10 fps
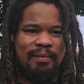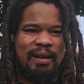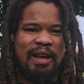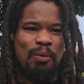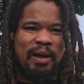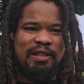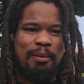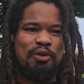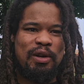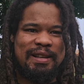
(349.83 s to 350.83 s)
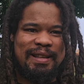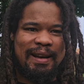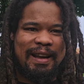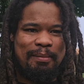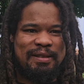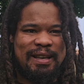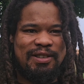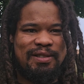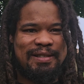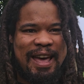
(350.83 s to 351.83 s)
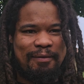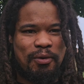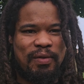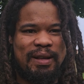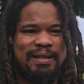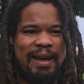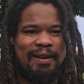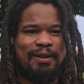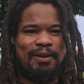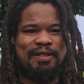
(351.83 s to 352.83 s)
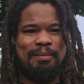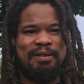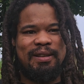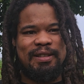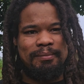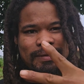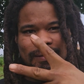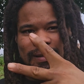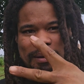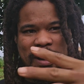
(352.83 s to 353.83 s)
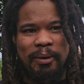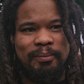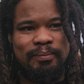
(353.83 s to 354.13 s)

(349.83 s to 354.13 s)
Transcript: Anyway, tell me what you guys think in the comment section. It's Afro Think Tank. Learn something, teach something. I'm out.